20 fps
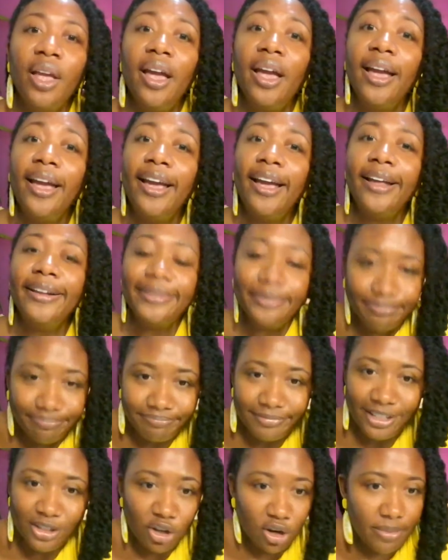and
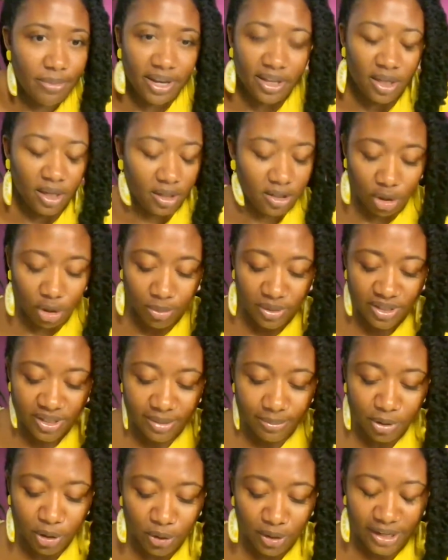it's going to make things so much
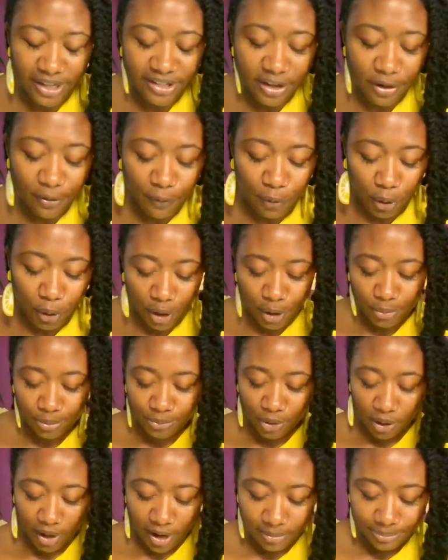simpler and easier for you.
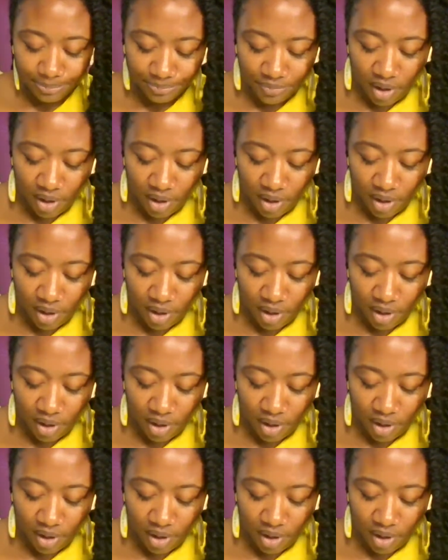Okay.